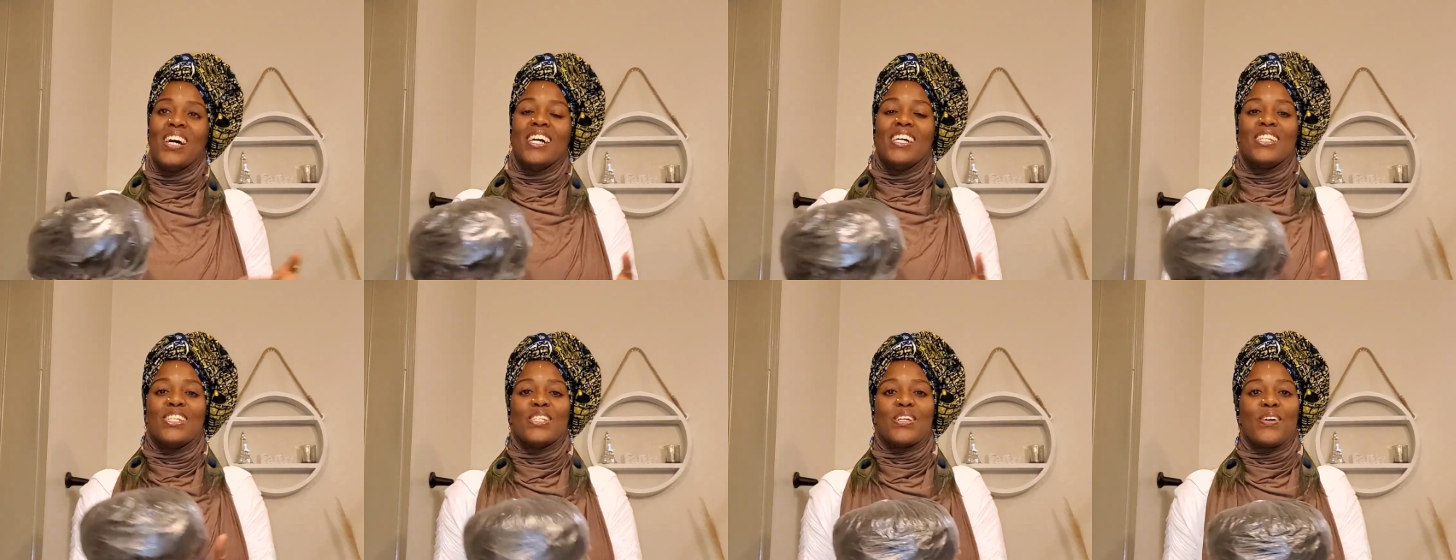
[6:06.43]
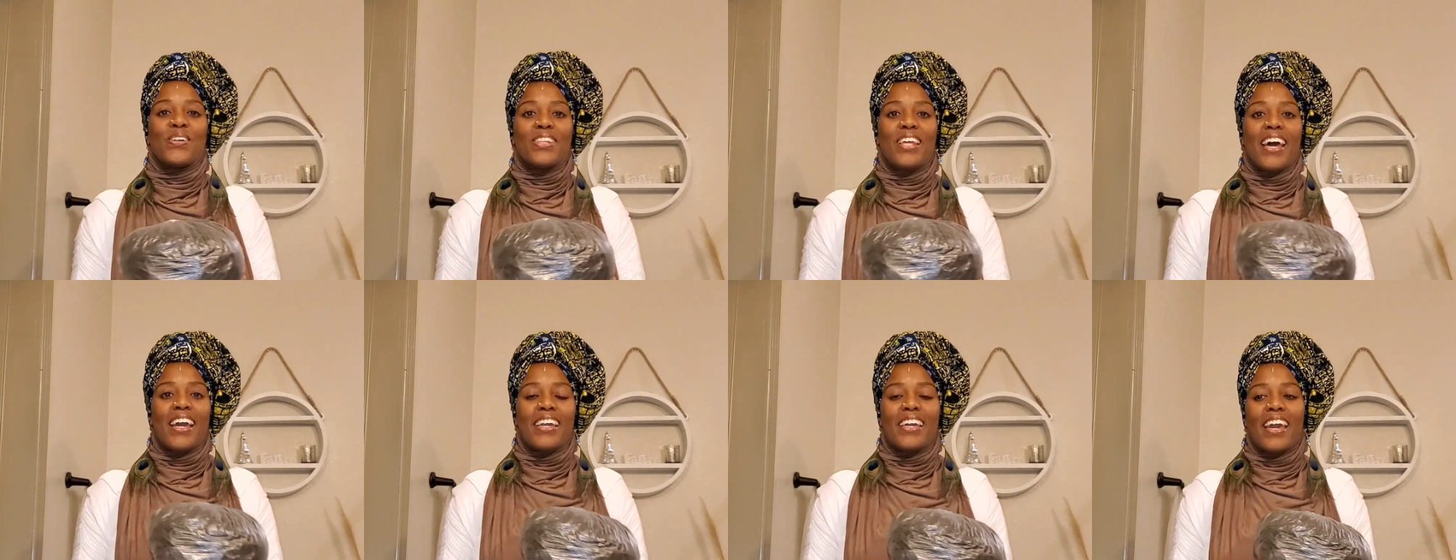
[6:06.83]
So
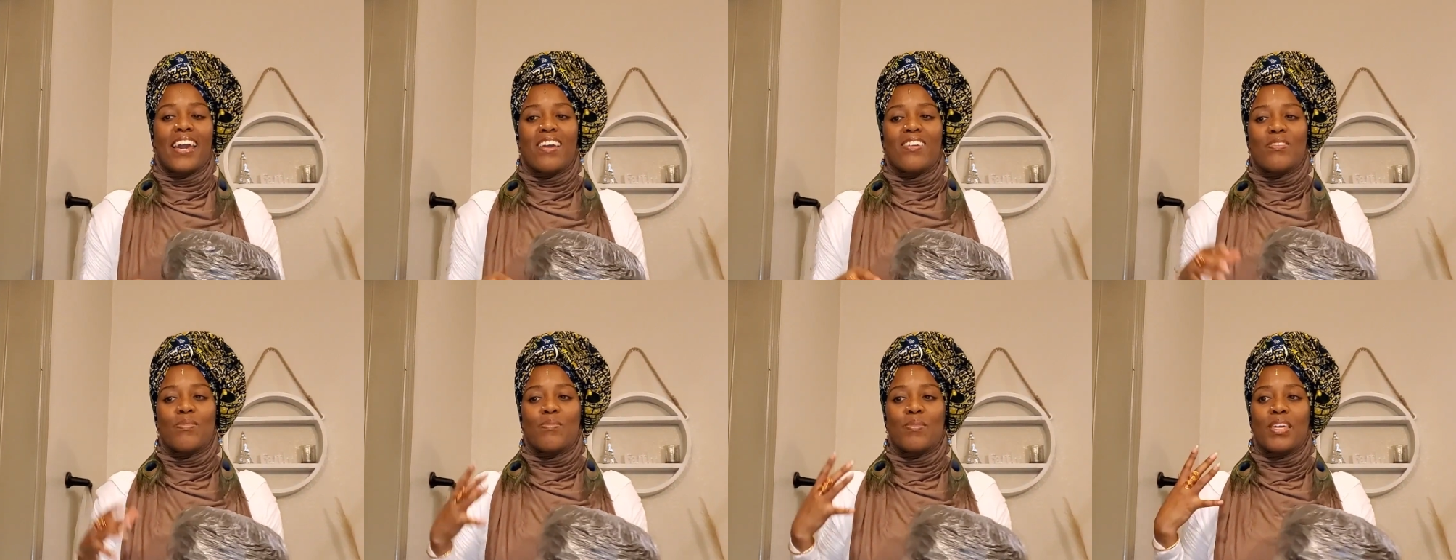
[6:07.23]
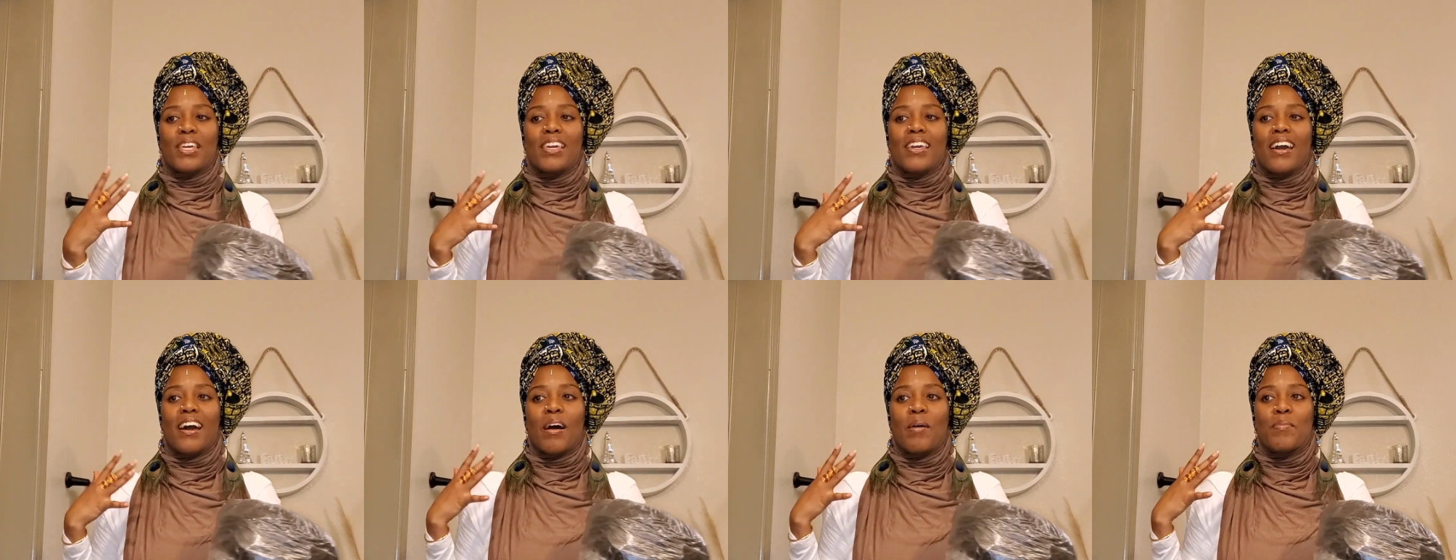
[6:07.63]
that gave me
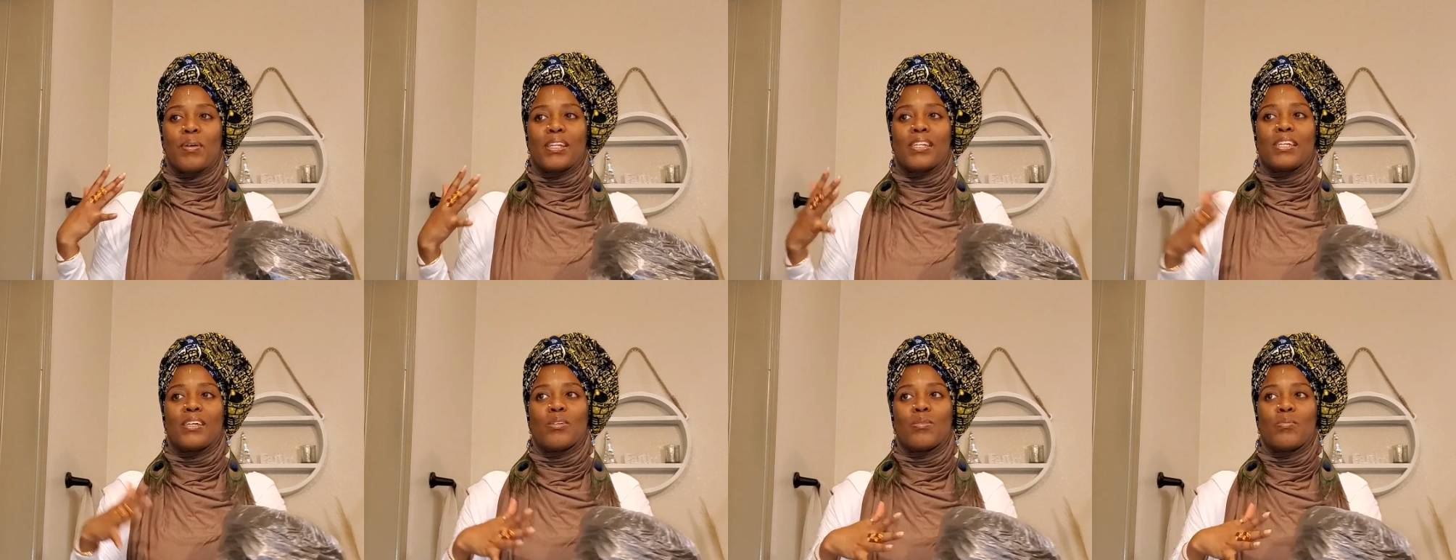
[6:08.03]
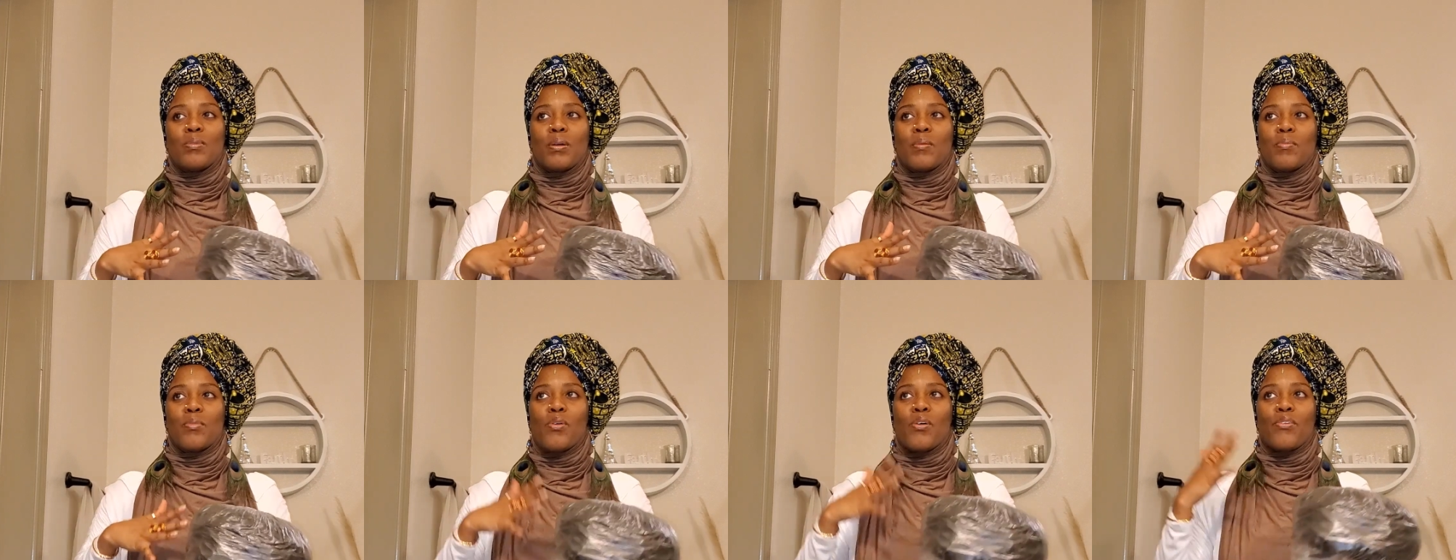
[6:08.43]
a little bit
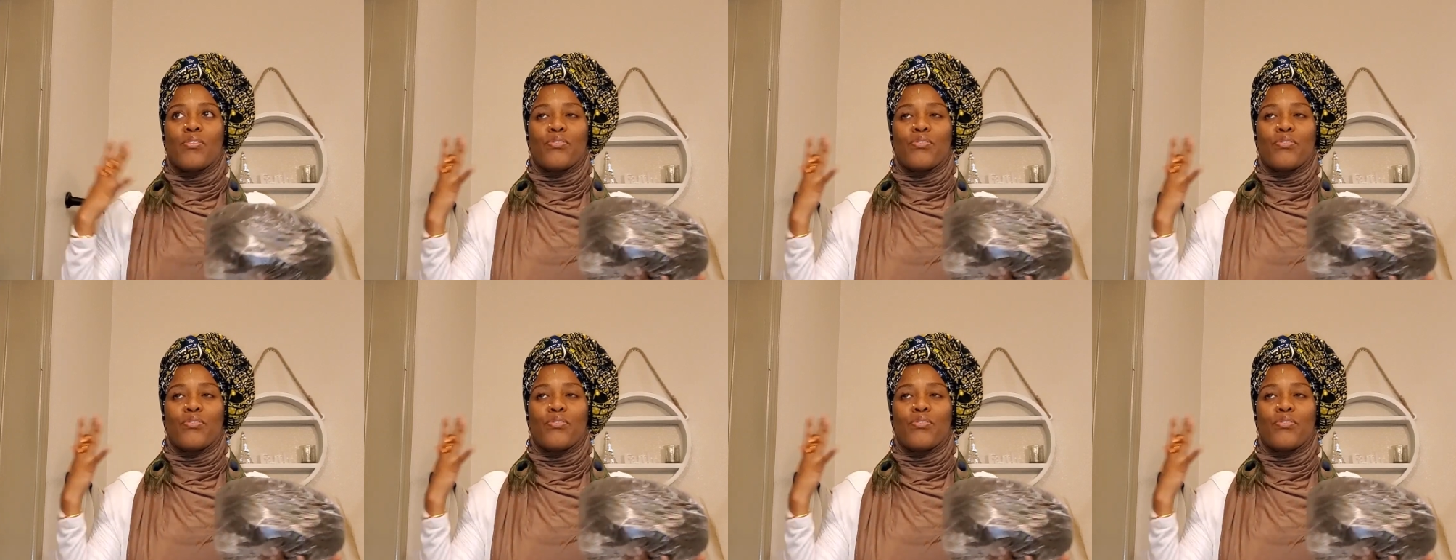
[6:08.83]
more